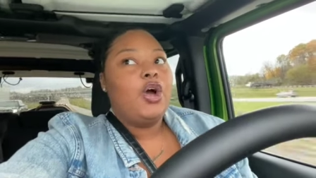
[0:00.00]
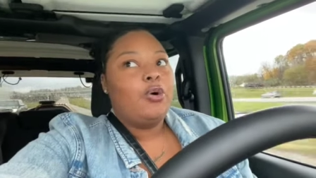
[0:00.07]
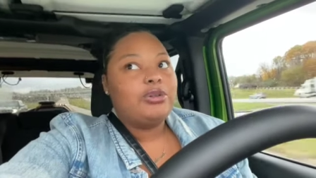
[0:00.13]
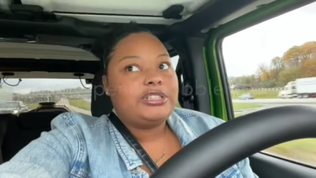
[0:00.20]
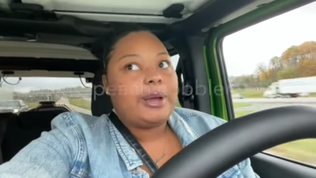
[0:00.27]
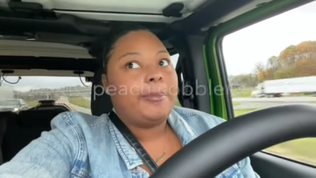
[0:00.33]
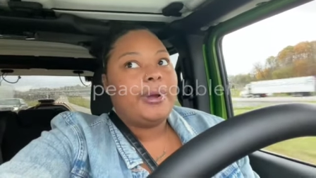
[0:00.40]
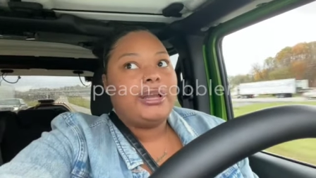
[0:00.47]

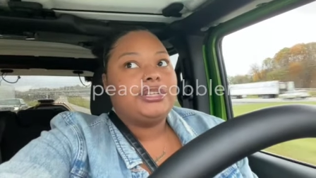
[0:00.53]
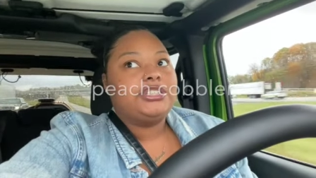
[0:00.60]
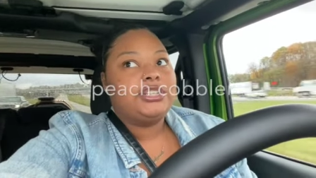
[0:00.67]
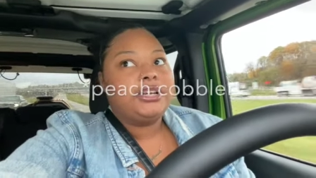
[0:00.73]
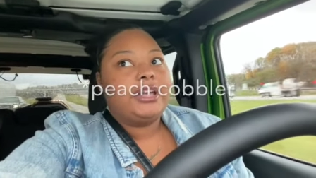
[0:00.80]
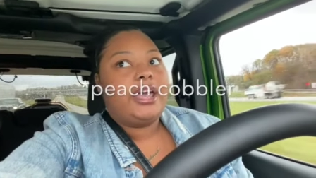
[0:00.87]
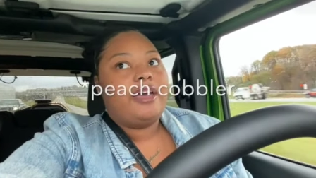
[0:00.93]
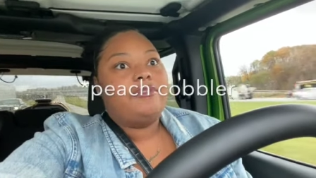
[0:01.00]
which I probably
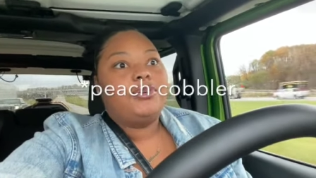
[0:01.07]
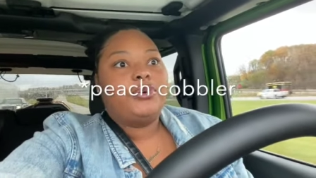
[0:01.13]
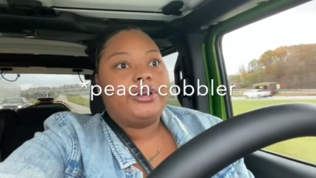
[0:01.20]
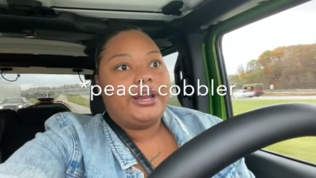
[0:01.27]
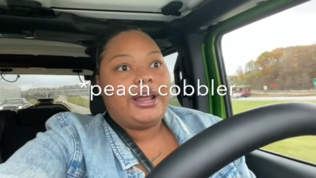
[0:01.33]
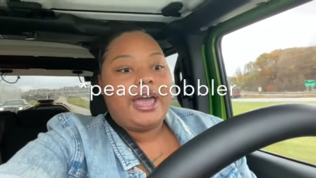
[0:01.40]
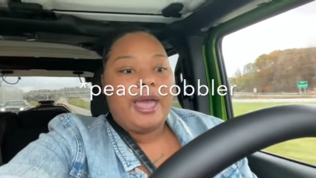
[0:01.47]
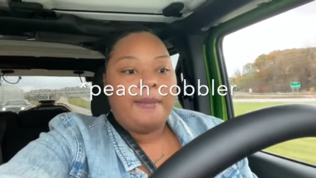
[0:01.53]
shouldn't have, knowing
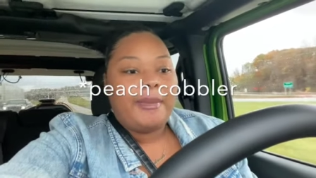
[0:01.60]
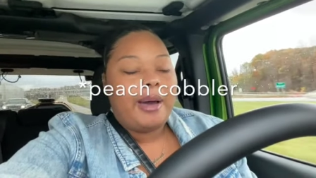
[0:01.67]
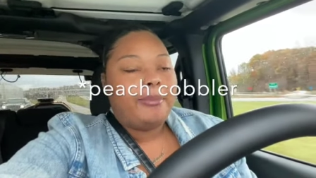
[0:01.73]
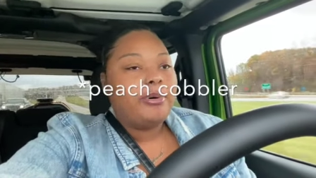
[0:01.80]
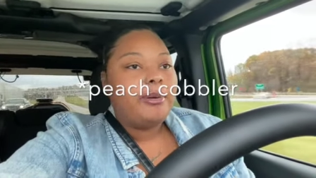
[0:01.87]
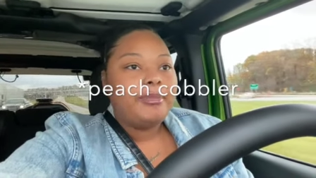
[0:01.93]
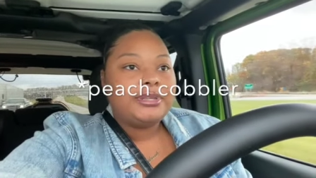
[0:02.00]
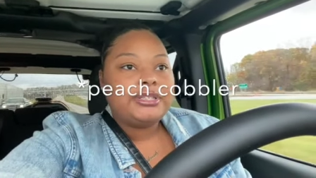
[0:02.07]
that I had my
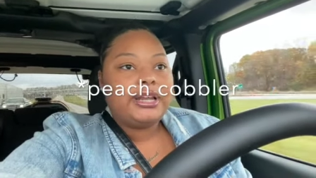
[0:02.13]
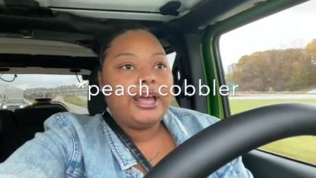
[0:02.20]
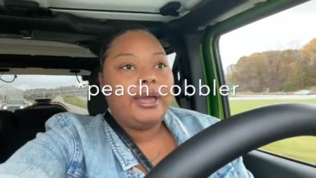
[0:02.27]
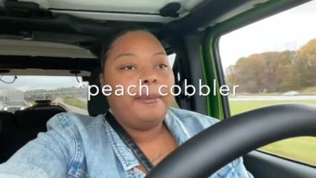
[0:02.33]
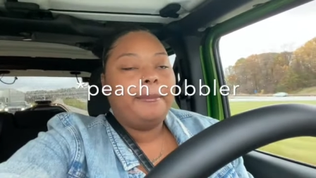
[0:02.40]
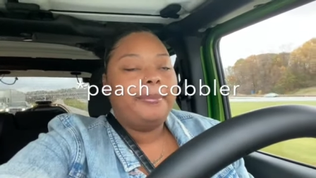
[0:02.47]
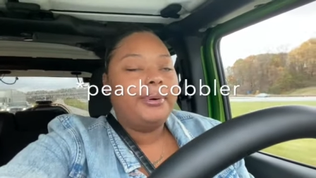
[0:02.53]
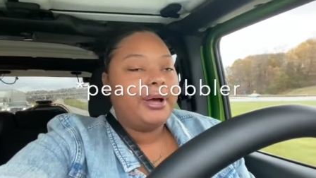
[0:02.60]
appointment
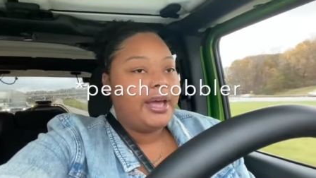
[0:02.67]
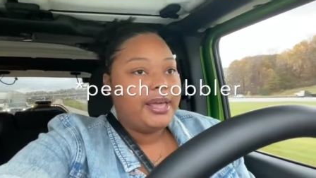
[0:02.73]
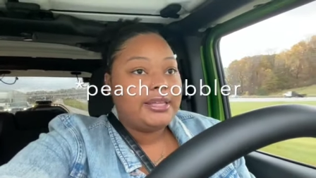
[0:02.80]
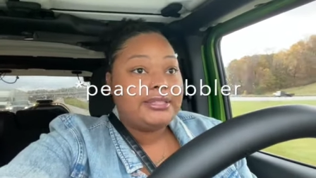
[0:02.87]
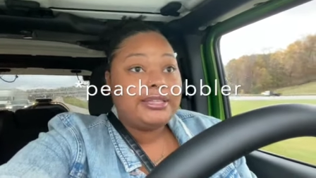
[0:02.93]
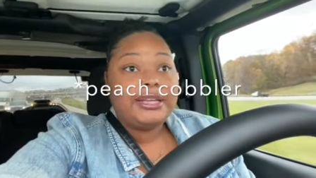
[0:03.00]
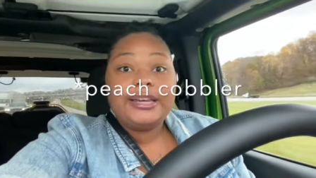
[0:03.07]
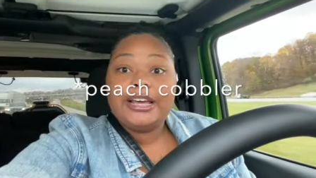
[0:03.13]
today, but
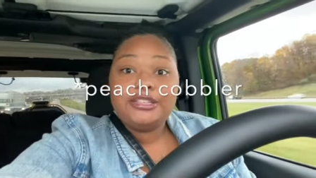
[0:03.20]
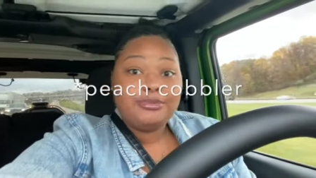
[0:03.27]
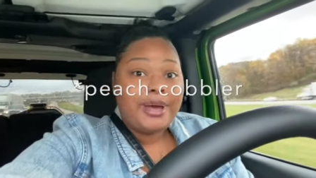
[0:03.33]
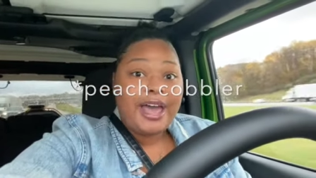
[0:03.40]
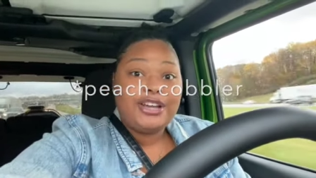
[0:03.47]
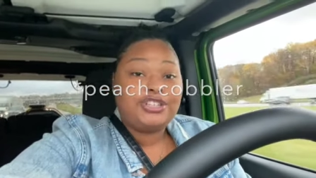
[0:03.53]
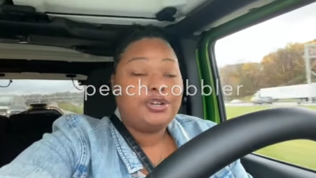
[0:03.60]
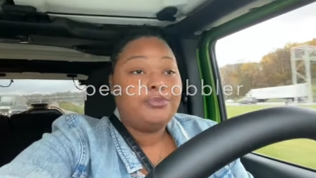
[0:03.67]
that's what
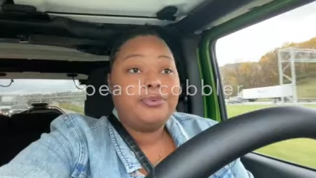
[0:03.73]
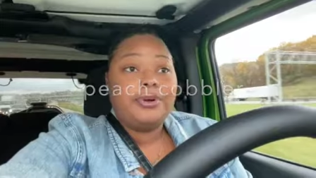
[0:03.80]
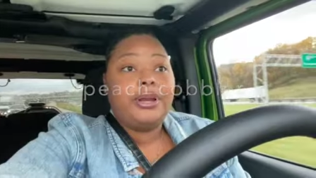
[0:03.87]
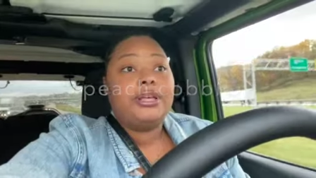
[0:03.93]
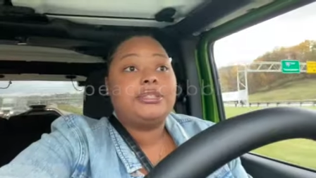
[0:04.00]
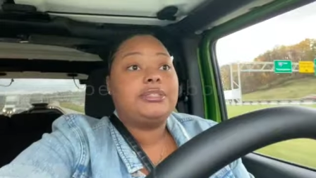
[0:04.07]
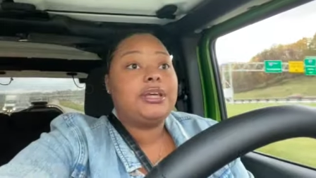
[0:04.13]
Asher wanted,